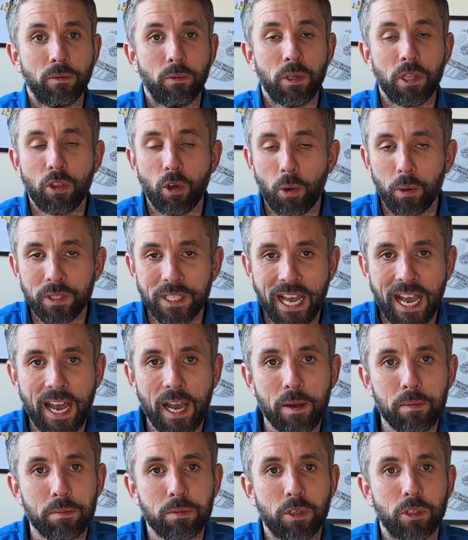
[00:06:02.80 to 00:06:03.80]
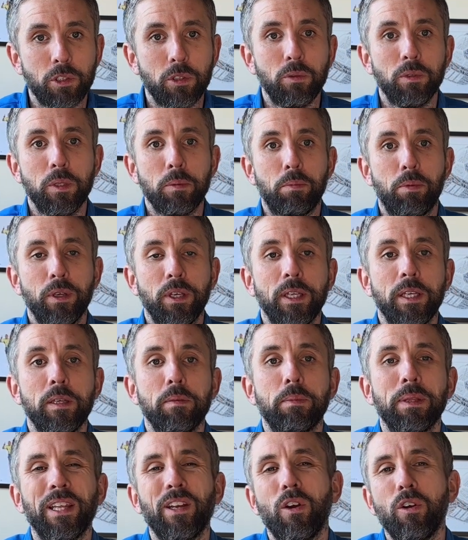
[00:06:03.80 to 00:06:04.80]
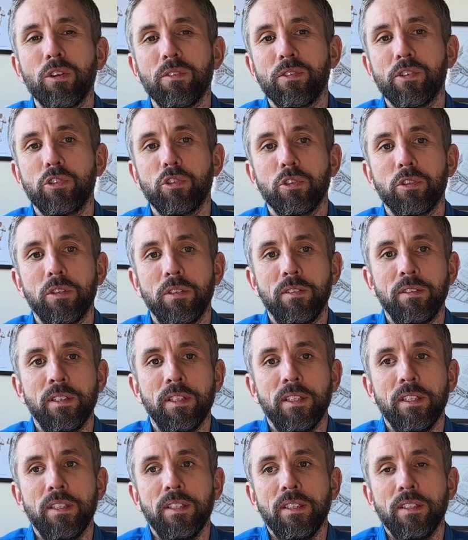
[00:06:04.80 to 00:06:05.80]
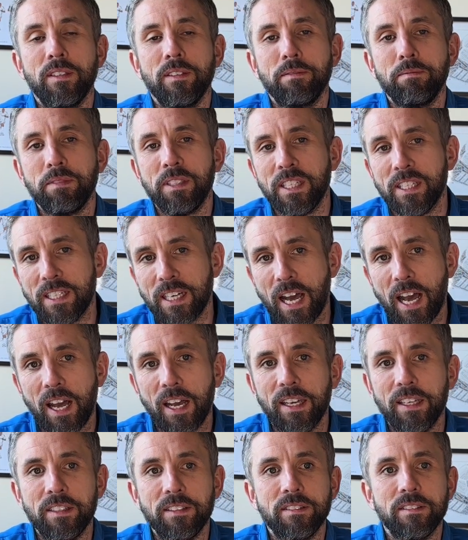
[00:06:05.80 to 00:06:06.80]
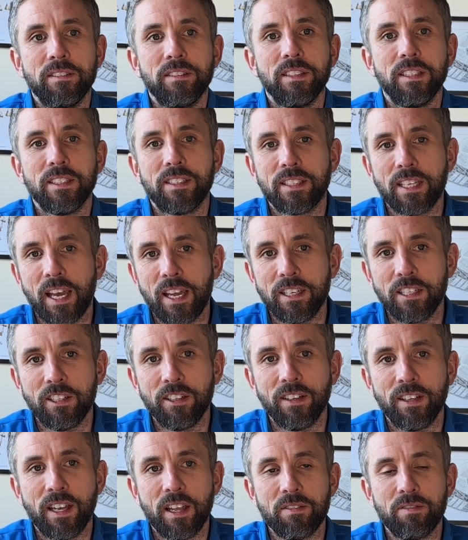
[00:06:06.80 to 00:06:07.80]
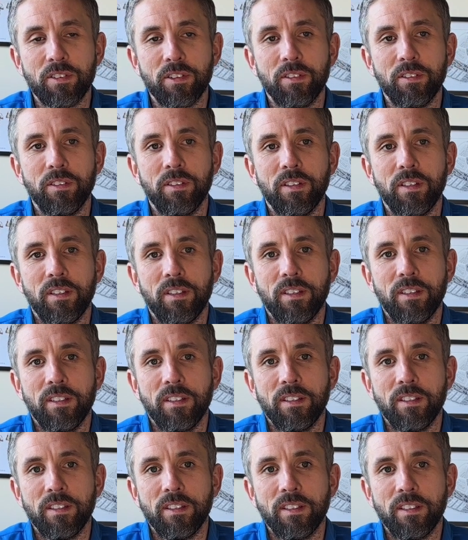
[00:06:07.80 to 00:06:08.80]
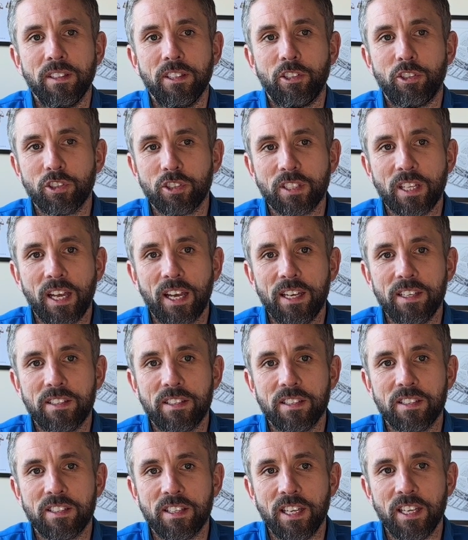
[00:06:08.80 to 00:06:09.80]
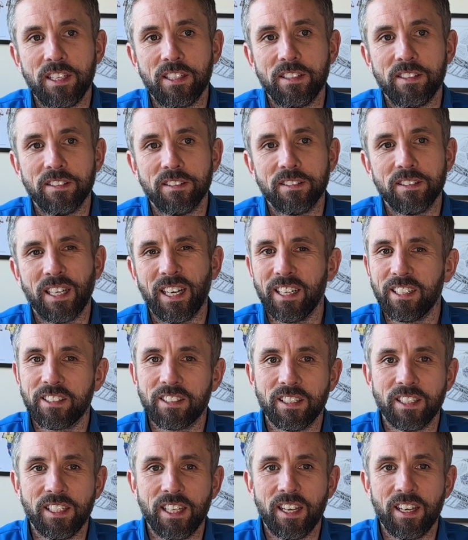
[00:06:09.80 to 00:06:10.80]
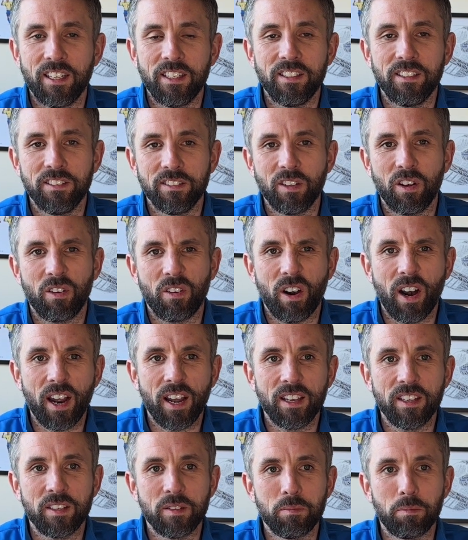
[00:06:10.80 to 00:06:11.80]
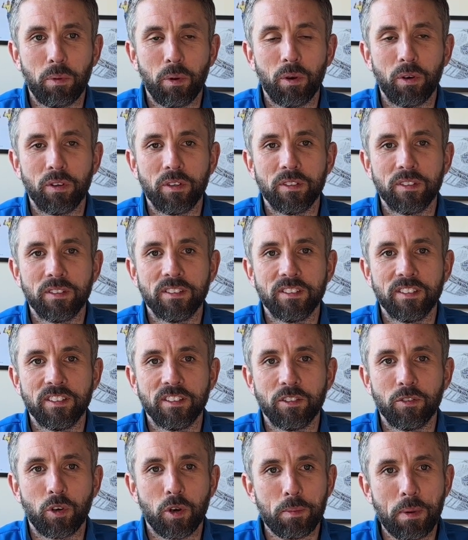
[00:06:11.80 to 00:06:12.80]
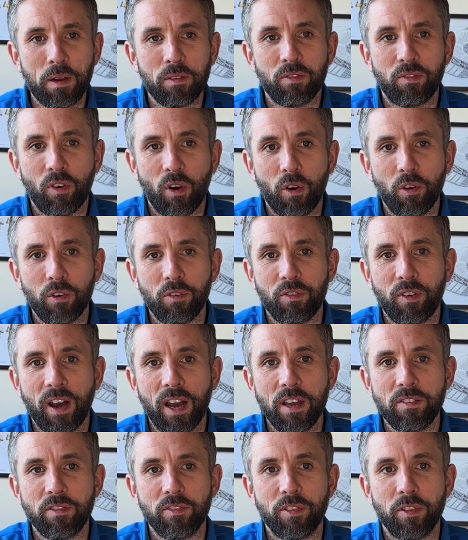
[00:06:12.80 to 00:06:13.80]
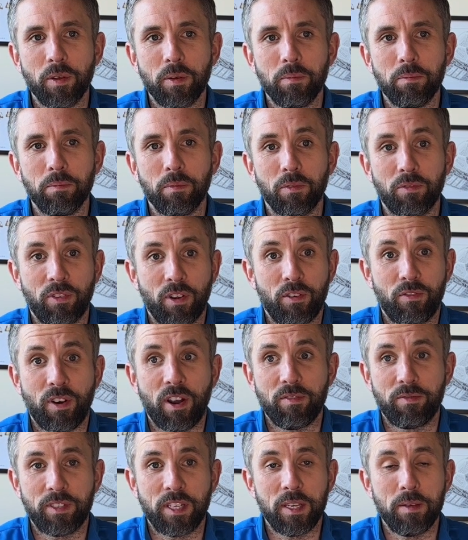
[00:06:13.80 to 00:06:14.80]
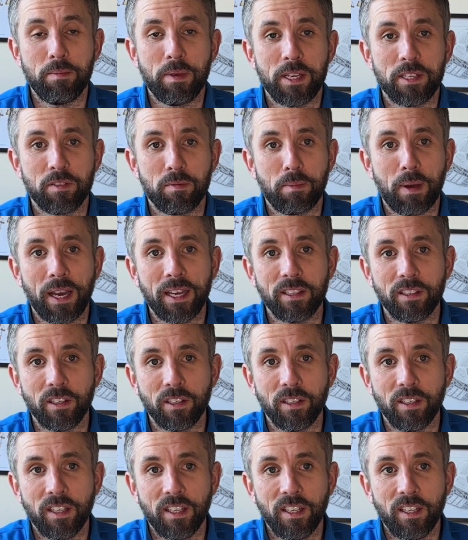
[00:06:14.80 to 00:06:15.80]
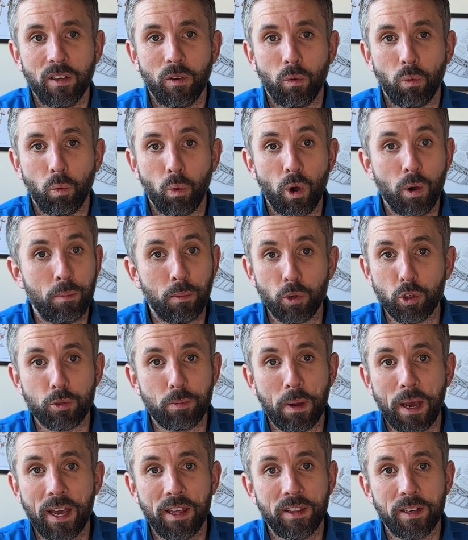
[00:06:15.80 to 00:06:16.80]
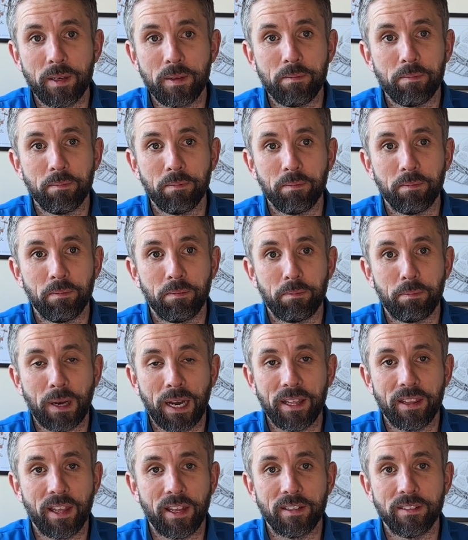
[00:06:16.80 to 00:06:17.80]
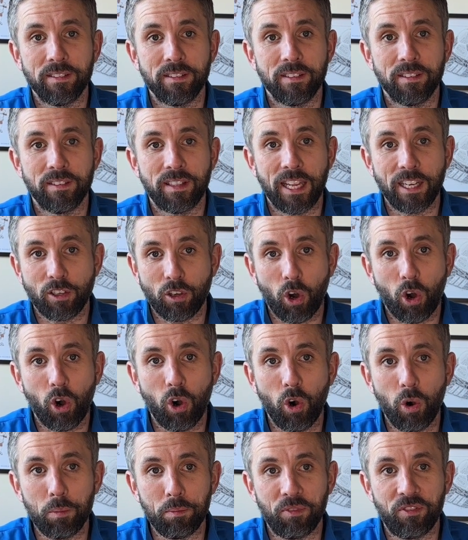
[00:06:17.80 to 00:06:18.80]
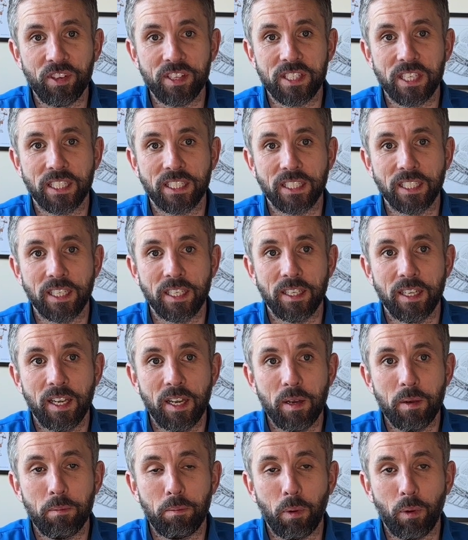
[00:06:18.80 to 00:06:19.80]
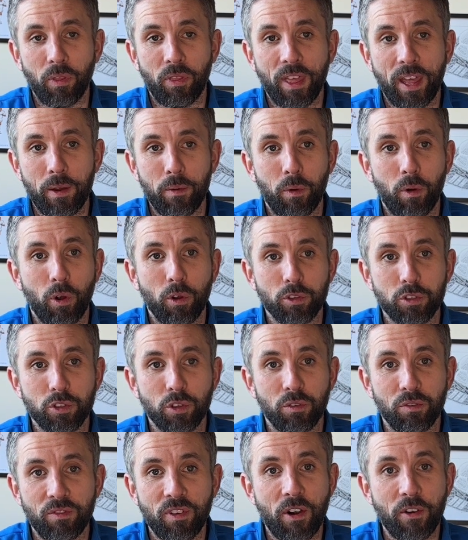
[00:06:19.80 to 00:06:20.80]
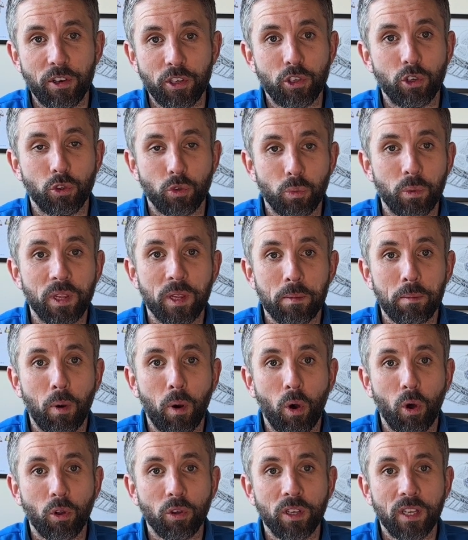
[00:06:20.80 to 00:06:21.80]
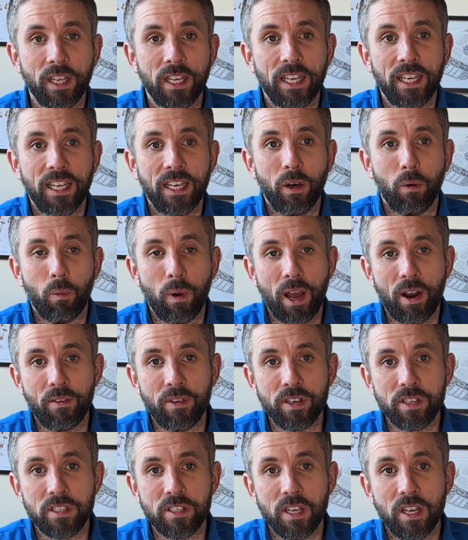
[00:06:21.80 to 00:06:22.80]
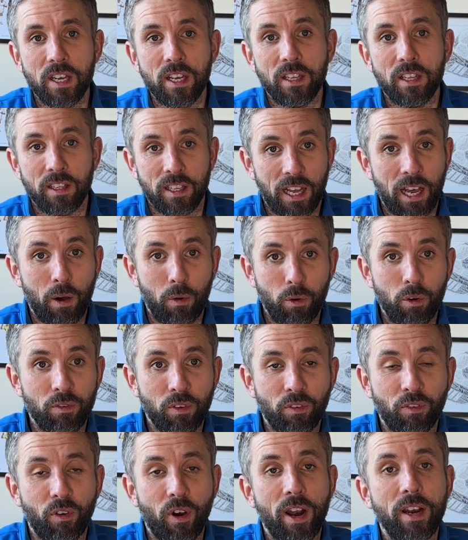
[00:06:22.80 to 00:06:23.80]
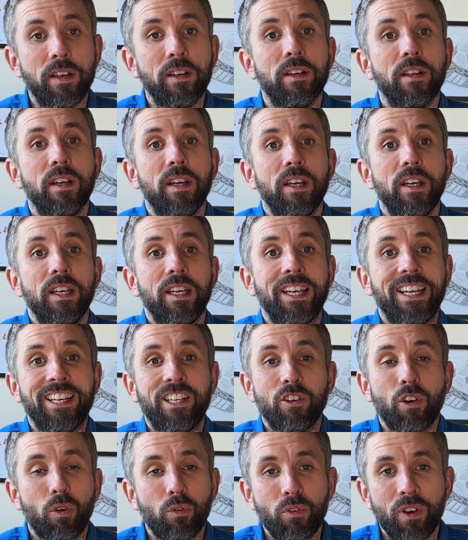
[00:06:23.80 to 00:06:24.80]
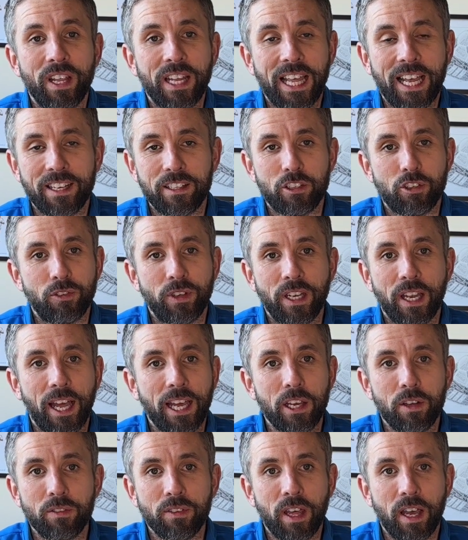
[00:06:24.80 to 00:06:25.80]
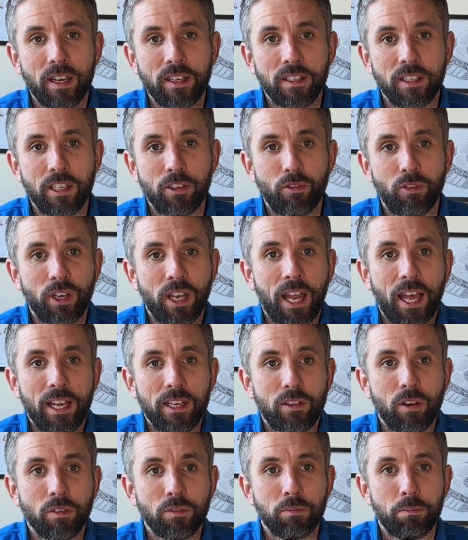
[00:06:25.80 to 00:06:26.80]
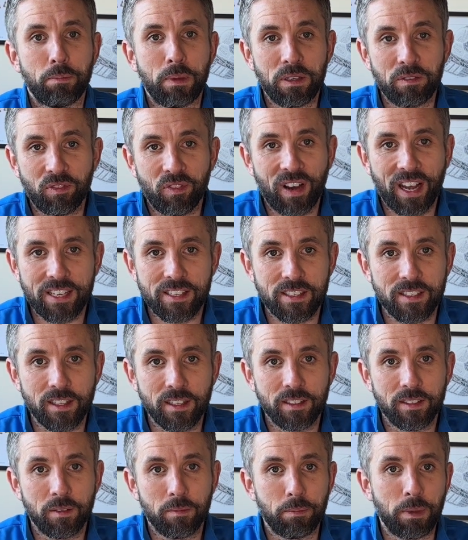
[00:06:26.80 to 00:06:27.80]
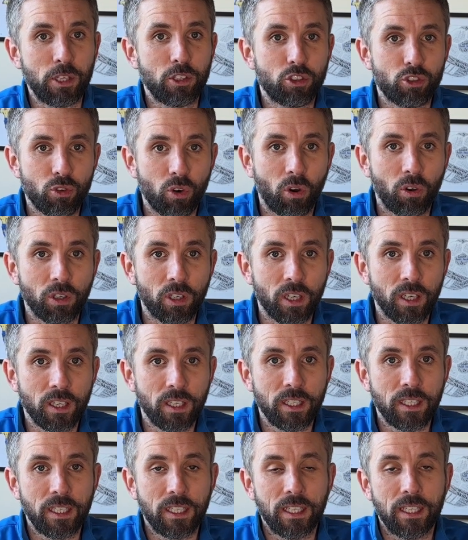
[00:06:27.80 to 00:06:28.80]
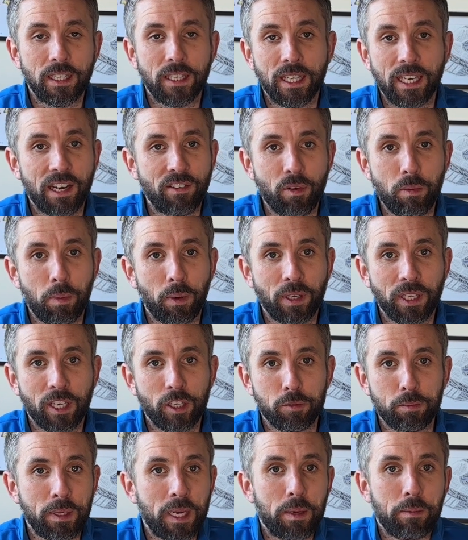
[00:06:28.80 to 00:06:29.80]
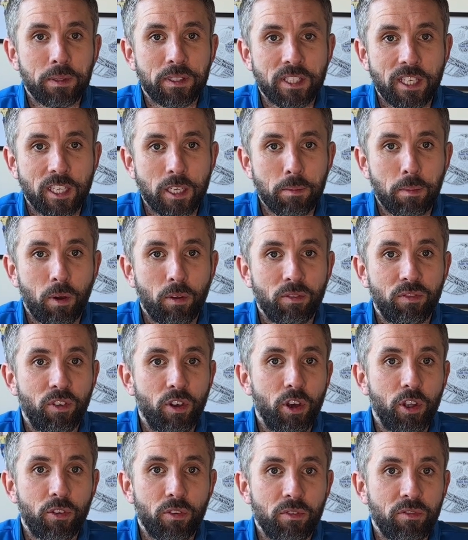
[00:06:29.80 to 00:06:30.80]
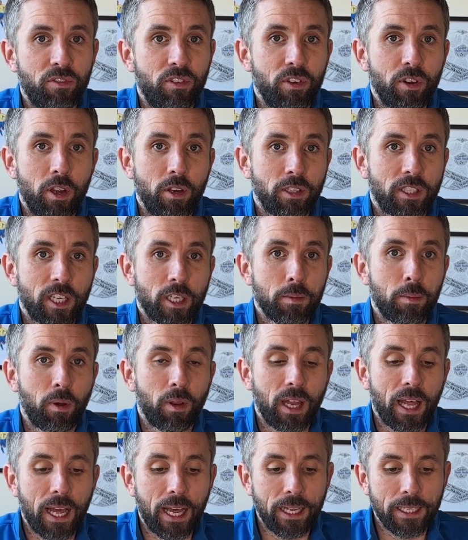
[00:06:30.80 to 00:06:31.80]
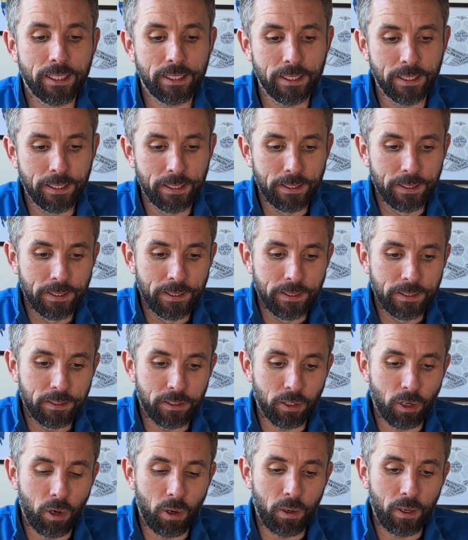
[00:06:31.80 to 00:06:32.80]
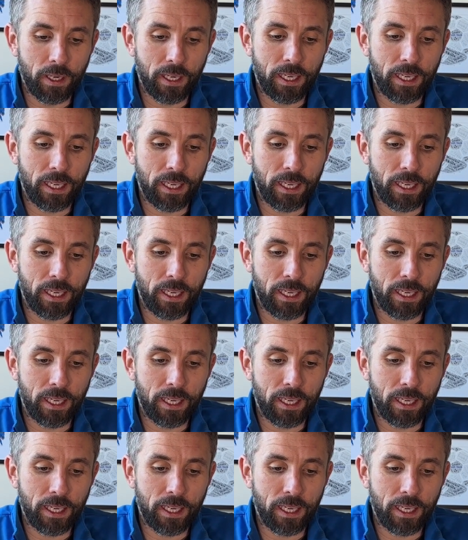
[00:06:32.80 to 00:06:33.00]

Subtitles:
We thought he was absolutely brilliant. But then all of a sudden, year 9, year 10, year 11, he just started to see, actually, yeah, he's all right. But there were about 4 or 5 of them, 4 or 5 teammates of mine that were much better than him by then. They'd caught up physically, but they were also very good with a ball. Whereas our other friend, he'd not really had to rely on that. He'd relied on being faster, being stronger than everybody else, being able to kick a ball further and kick a ball harder. So